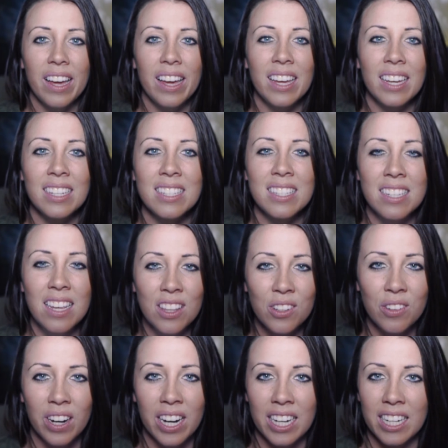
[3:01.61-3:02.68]

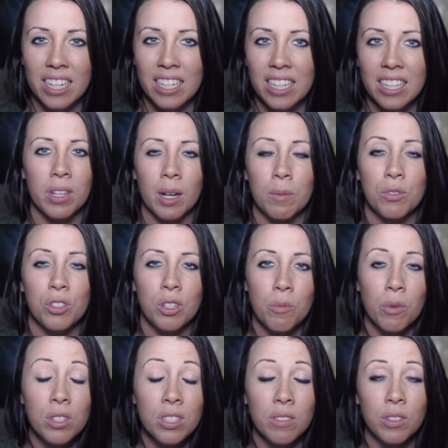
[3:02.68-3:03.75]
exhilarating. And I'm sure
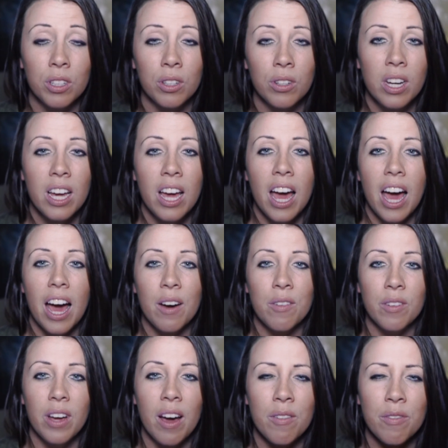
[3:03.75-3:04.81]
most of you
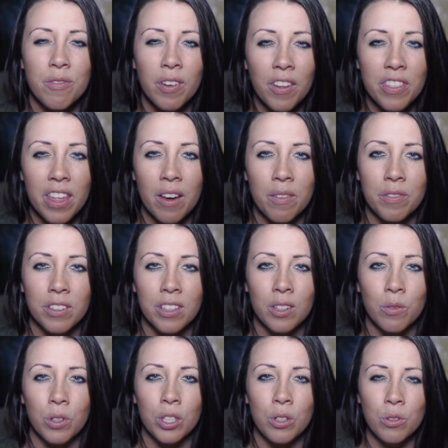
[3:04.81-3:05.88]
have felt that
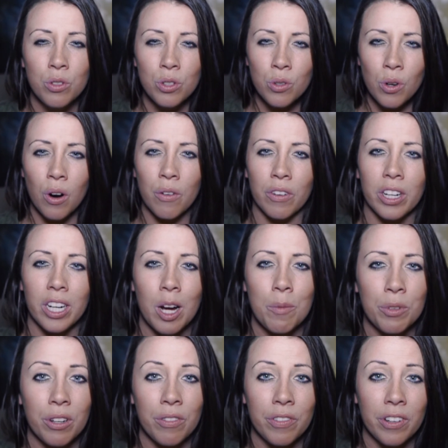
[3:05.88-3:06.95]
feeling when you do
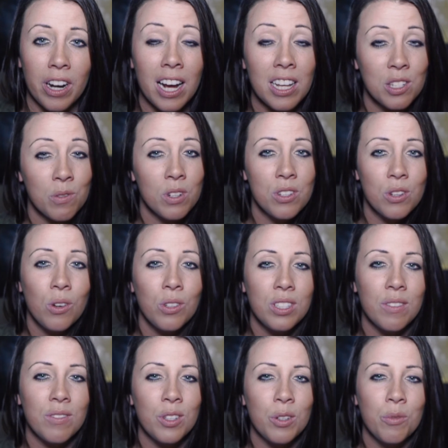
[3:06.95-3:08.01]
overcome your fear. As a result
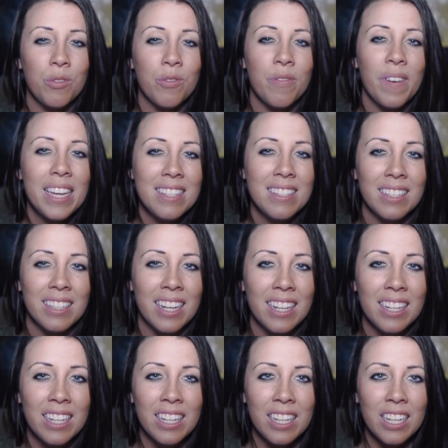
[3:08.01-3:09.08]
of you facing it,
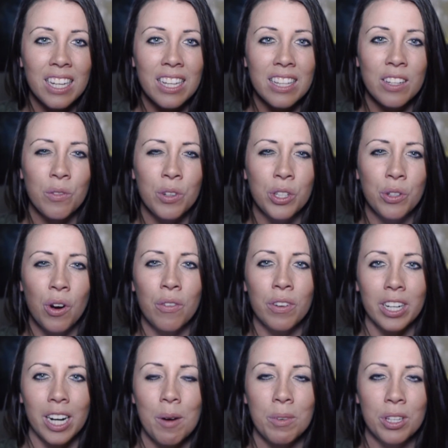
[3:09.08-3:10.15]
when you
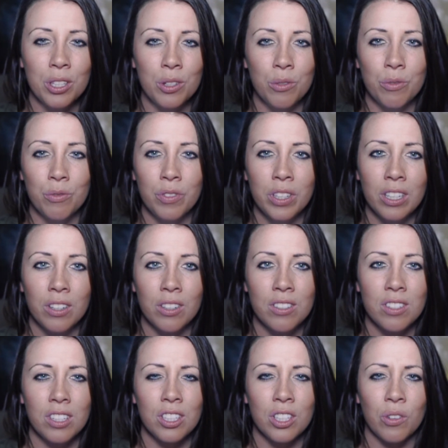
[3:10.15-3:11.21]
overcome it, you feel
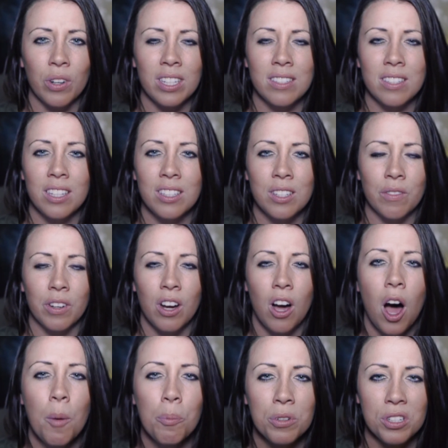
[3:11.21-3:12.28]
such a great sense of
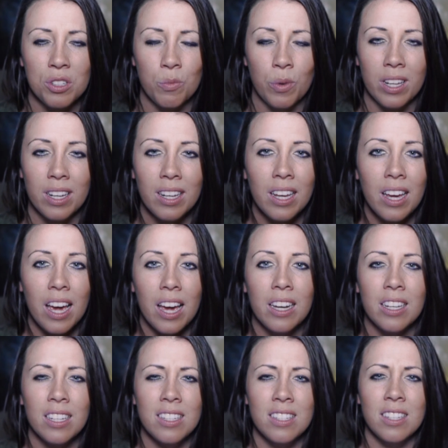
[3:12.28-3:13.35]
accomplishment
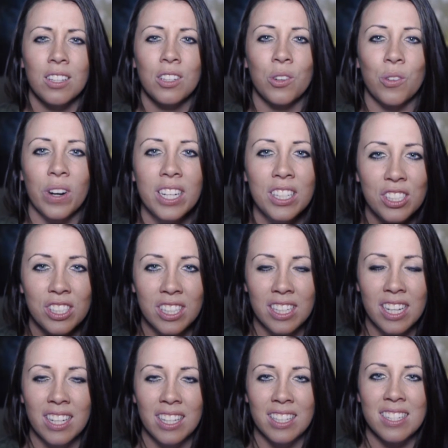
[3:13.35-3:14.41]
and exhilaration
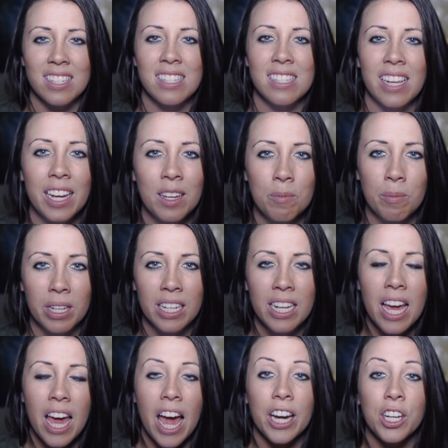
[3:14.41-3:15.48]
and excitement,
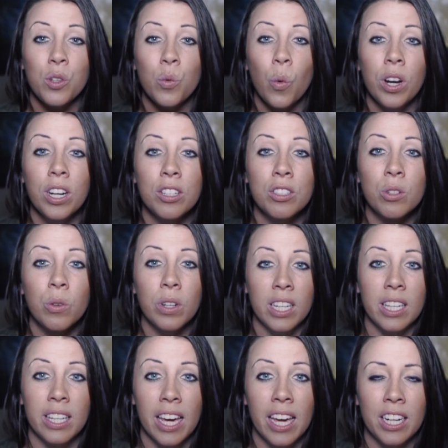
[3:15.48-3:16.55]
and you want to do it
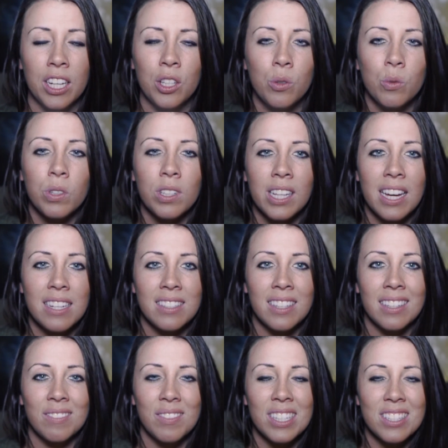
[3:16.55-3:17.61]
again, and you realize
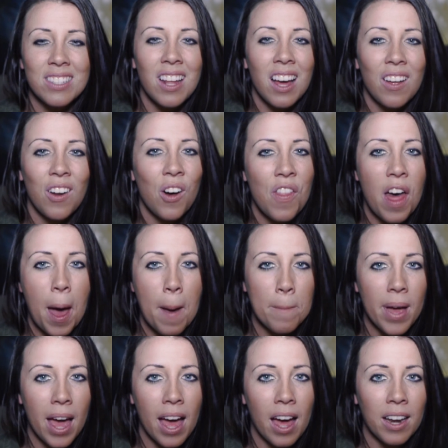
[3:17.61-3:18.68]
that it's not all that
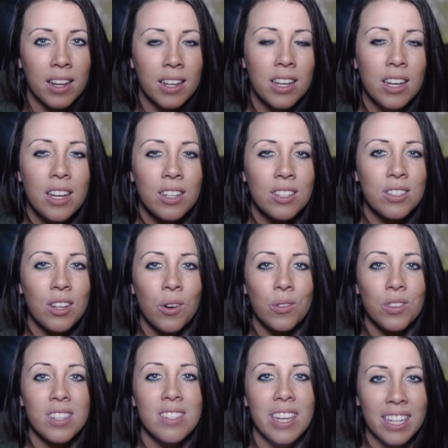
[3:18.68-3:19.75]
bad. So
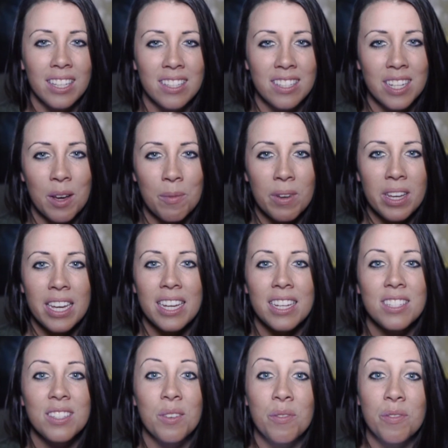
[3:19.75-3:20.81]
the second step
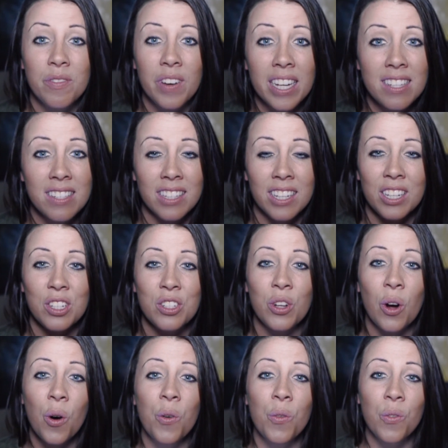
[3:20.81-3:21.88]
is to face it.
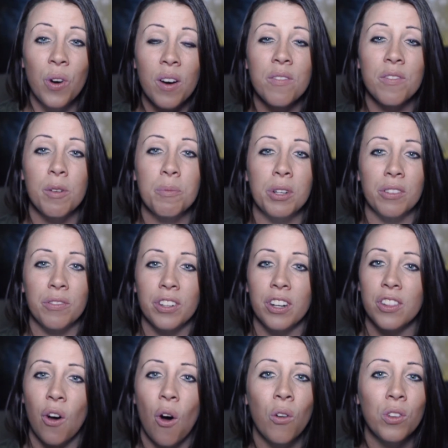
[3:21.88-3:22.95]
Don't run from your
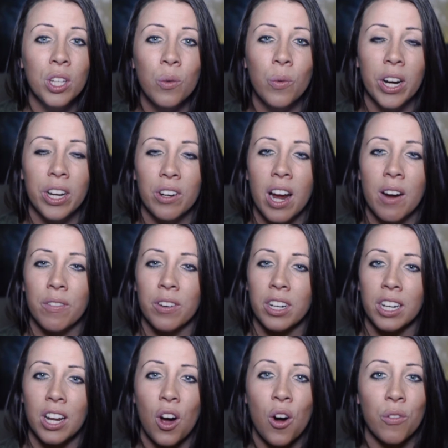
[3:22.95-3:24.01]
fear. The only way you're ever
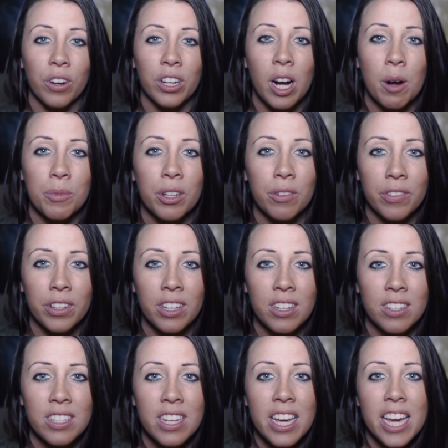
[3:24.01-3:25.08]
going to overcome your
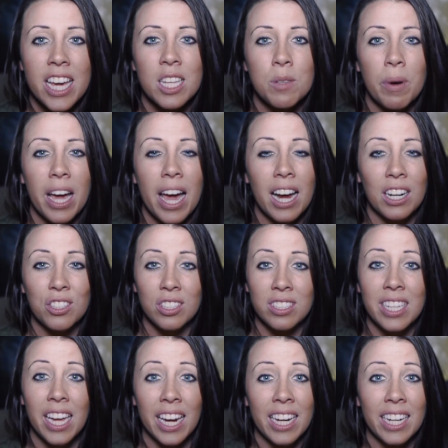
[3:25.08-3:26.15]
fears is by actually
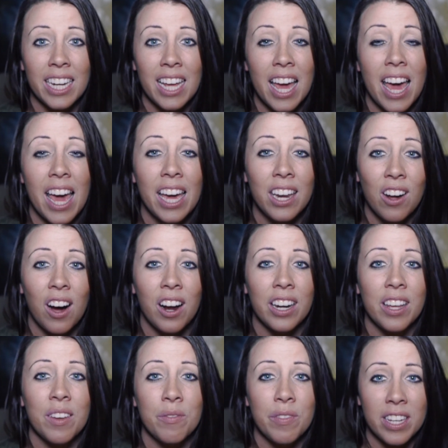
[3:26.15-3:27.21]
taking it head on
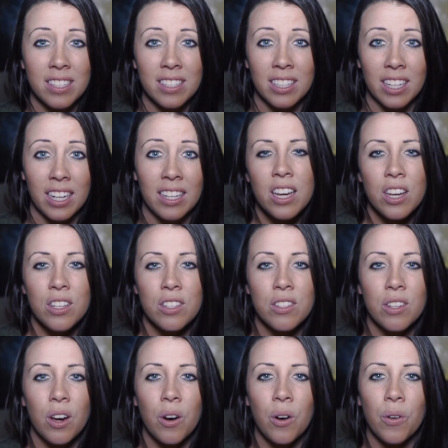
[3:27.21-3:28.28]
and facing it.
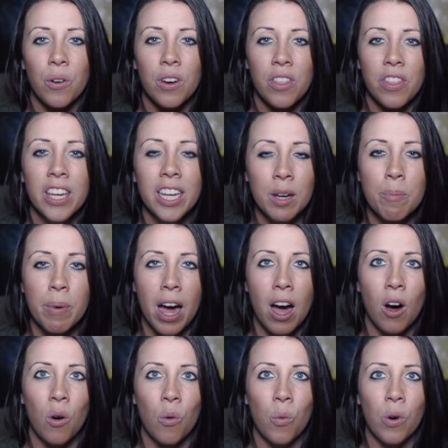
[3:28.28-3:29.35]
So think
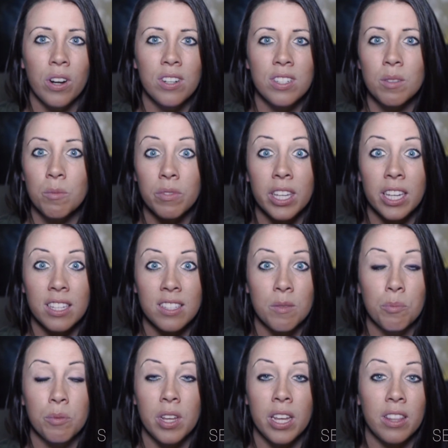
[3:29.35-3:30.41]
about, what are some things
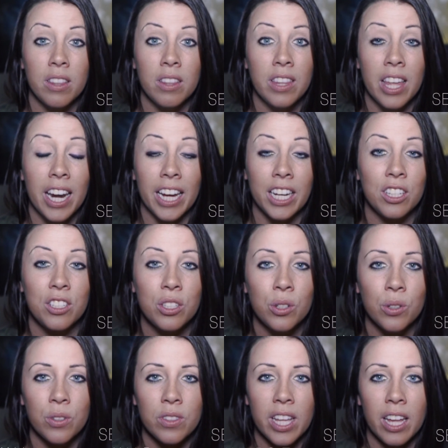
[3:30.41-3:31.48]
that I could
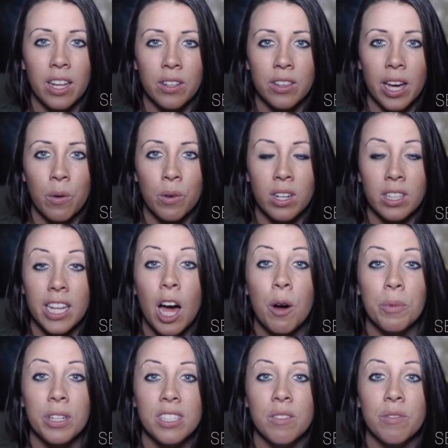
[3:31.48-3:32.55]
do that would allow
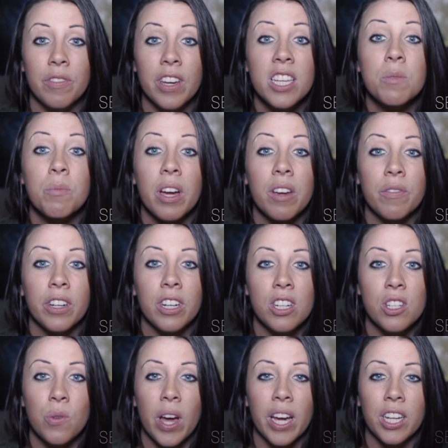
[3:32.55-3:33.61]
me to face my fear
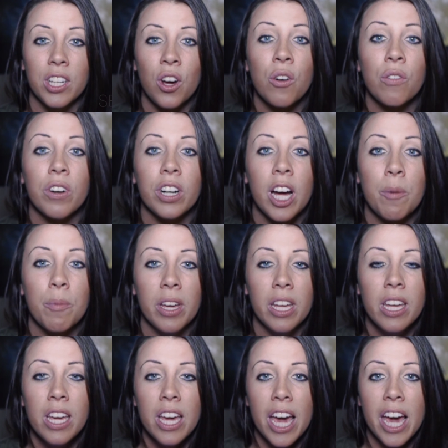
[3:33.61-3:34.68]
so I can overcome it
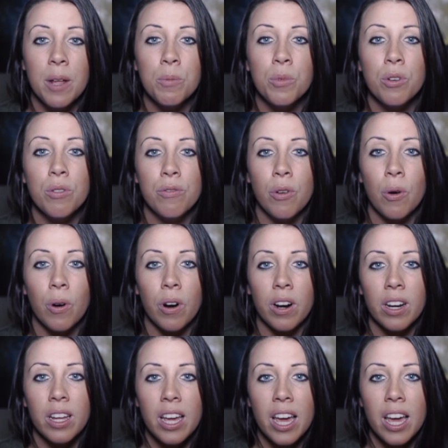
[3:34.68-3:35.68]
and move forward.